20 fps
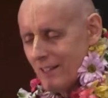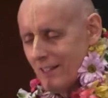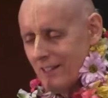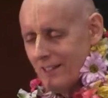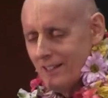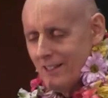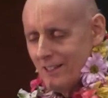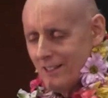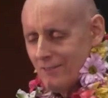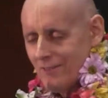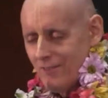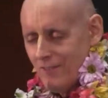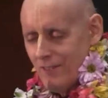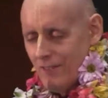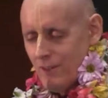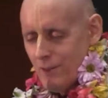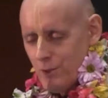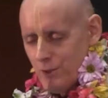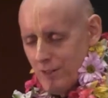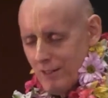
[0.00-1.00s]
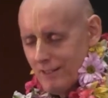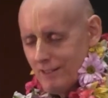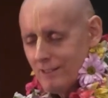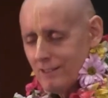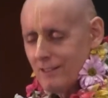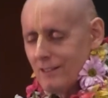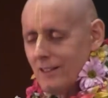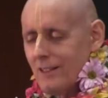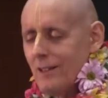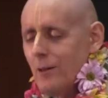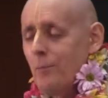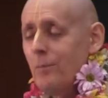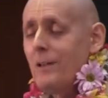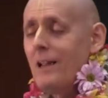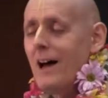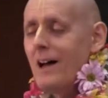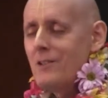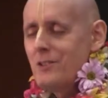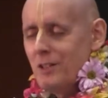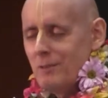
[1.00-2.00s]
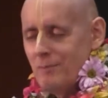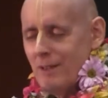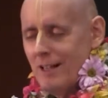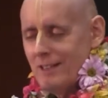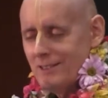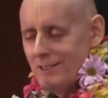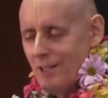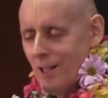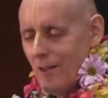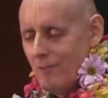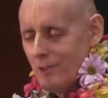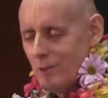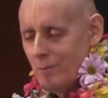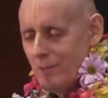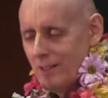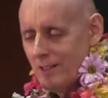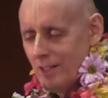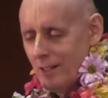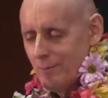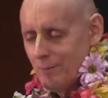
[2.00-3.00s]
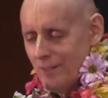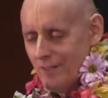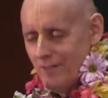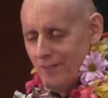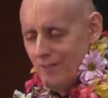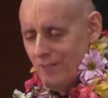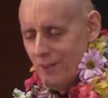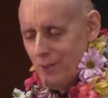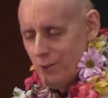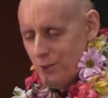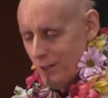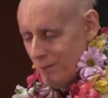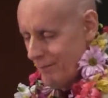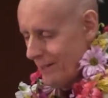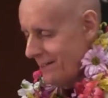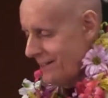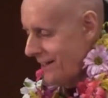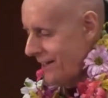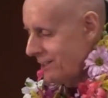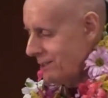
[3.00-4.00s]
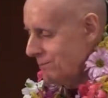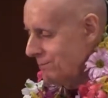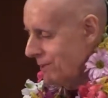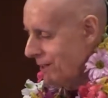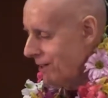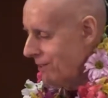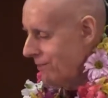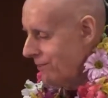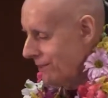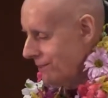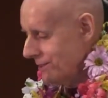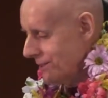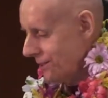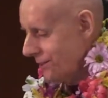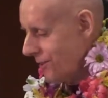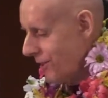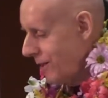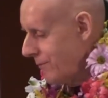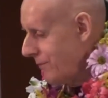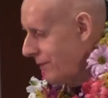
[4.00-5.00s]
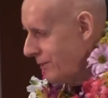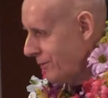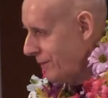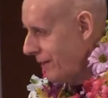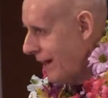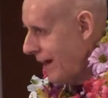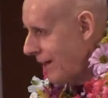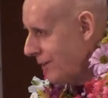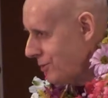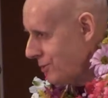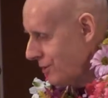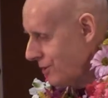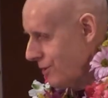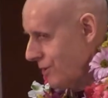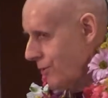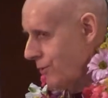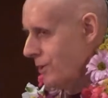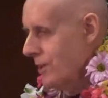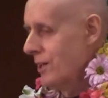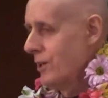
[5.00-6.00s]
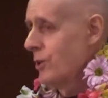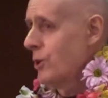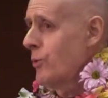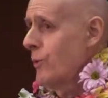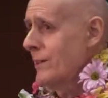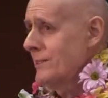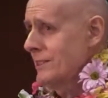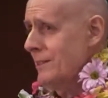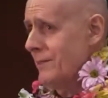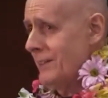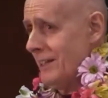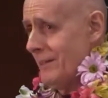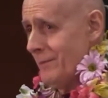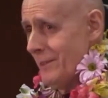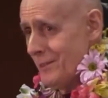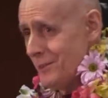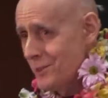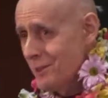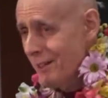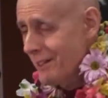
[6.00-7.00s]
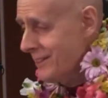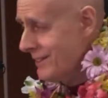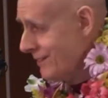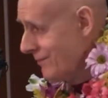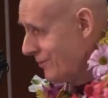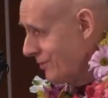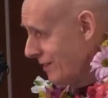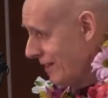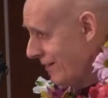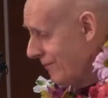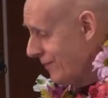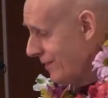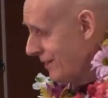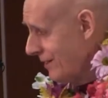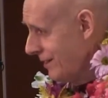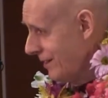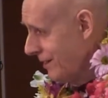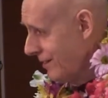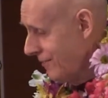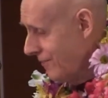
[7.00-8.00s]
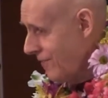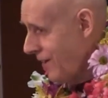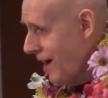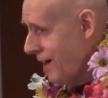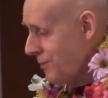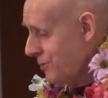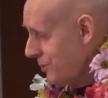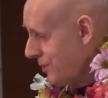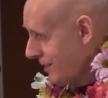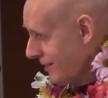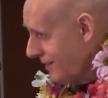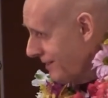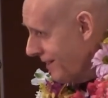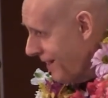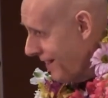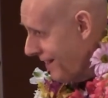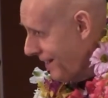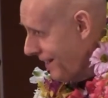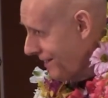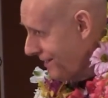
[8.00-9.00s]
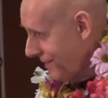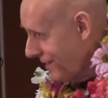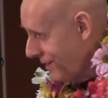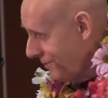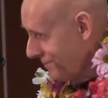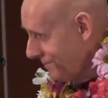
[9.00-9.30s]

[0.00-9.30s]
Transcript: eating fish and obliging myself to become a fish in my next birth as a karmic reaction? Or who wants to become a chicken for every fried chicken I ate,